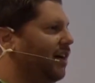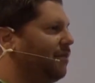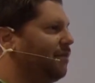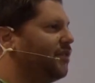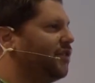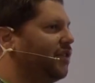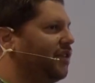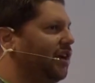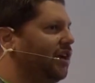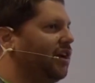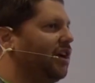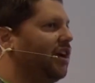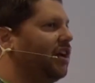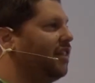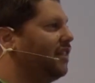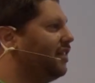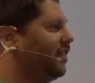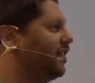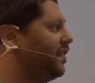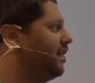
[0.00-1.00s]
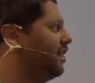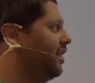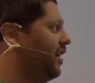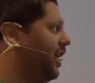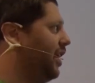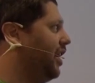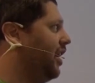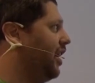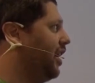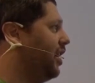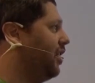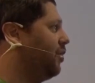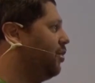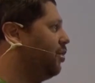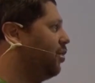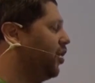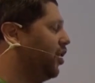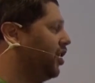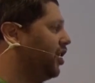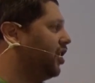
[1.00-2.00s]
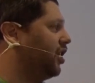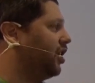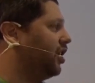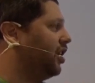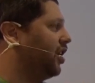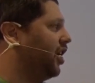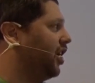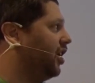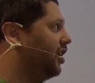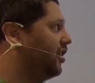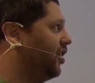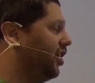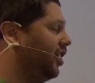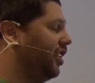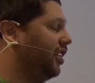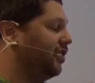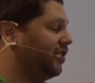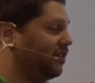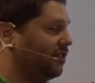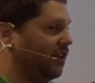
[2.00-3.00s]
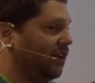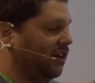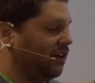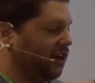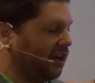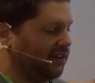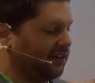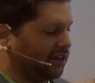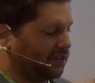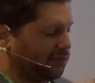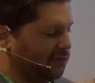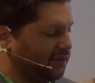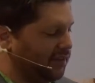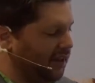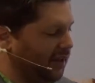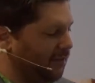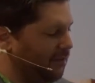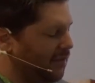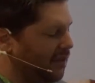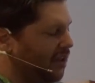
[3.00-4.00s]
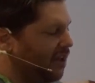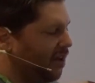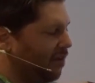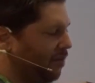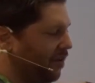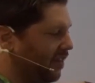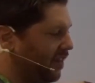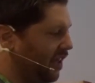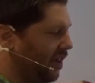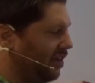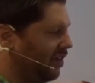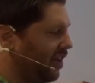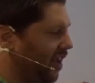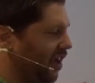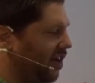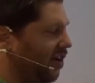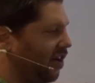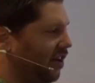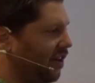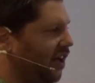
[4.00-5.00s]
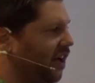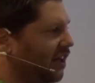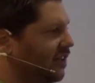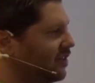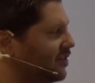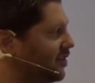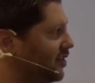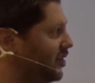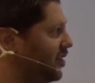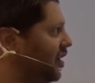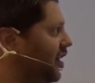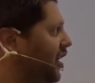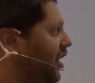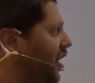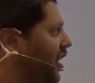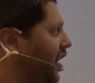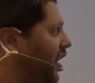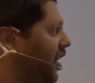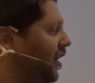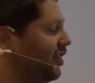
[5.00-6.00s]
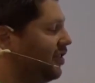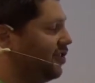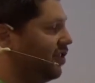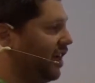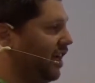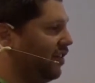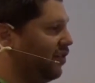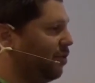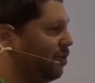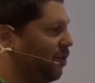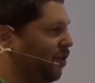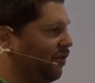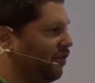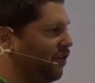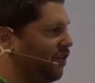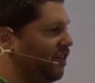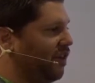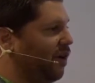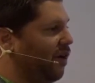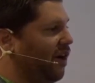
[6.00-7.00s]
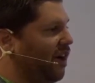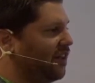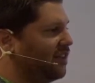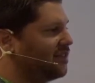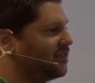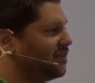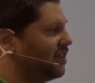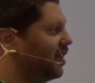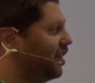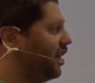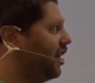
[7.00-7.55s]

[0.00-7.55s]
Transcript: so they were in contact with them, but then they called us to get support for the OS